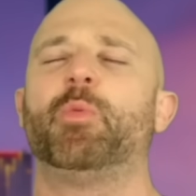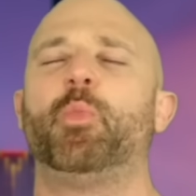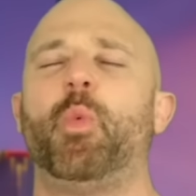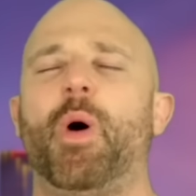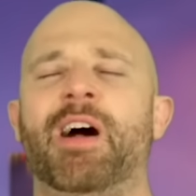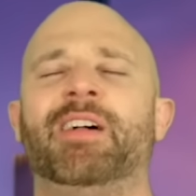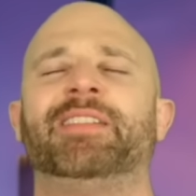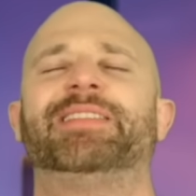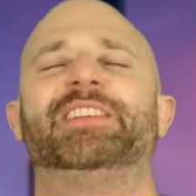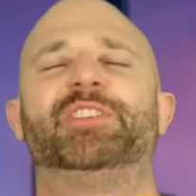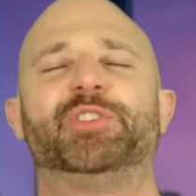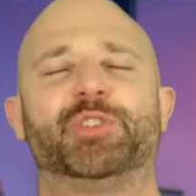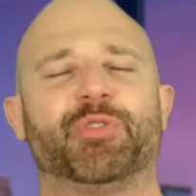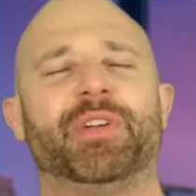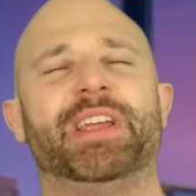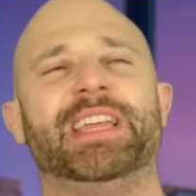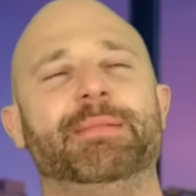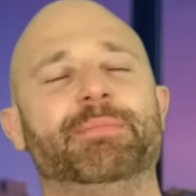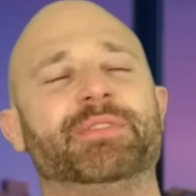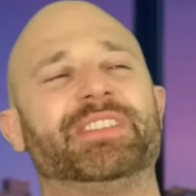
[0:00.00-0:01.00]
wildest
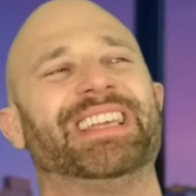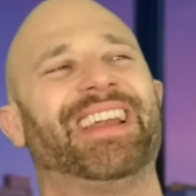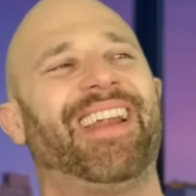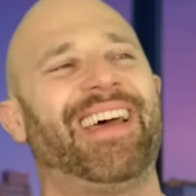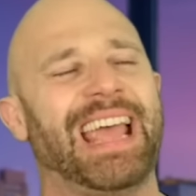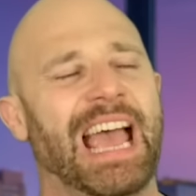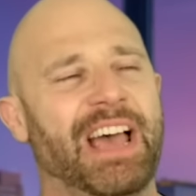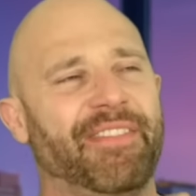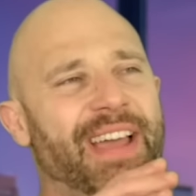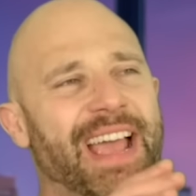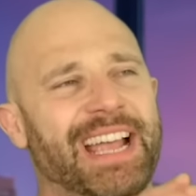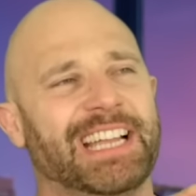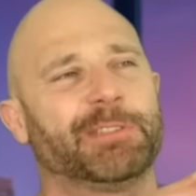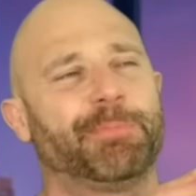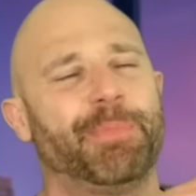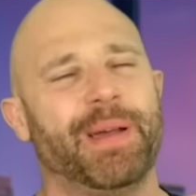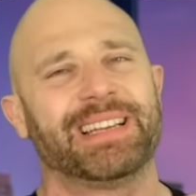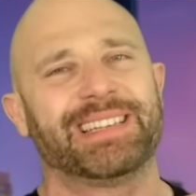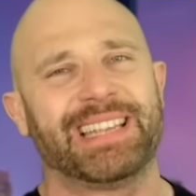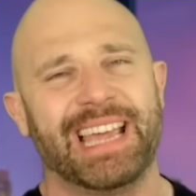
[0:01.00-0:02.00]
dreams did I have
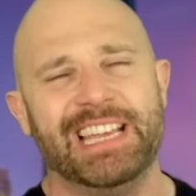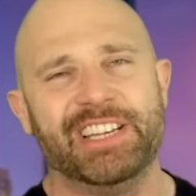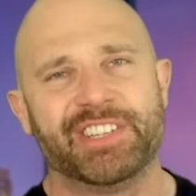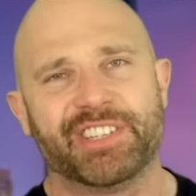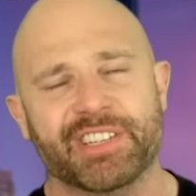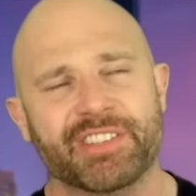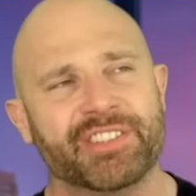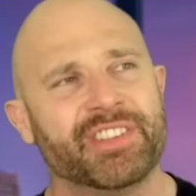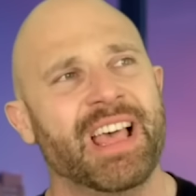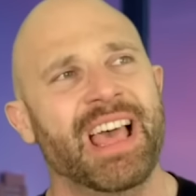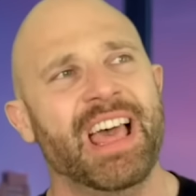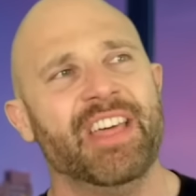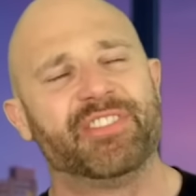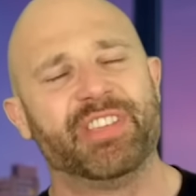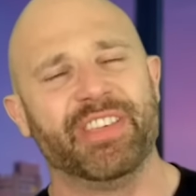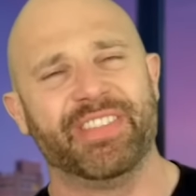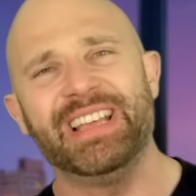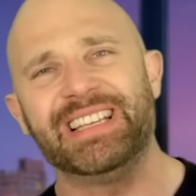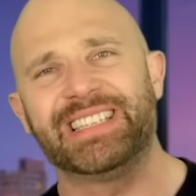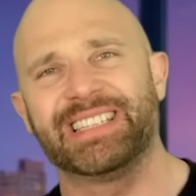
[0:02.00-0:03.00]
expectations
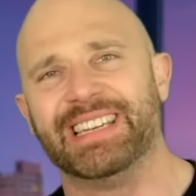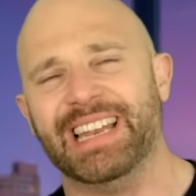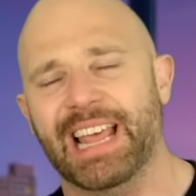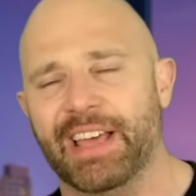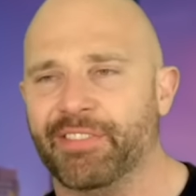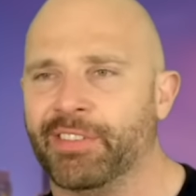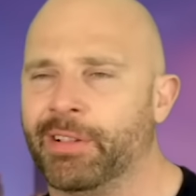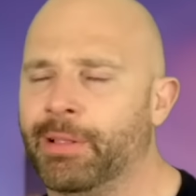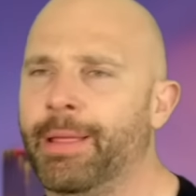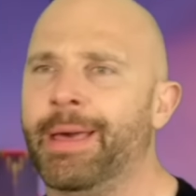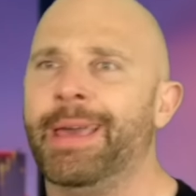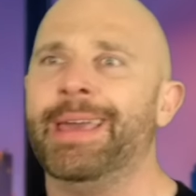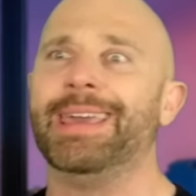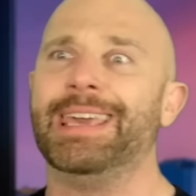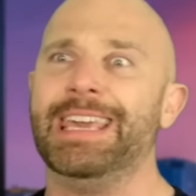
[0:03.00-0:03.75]
to this level,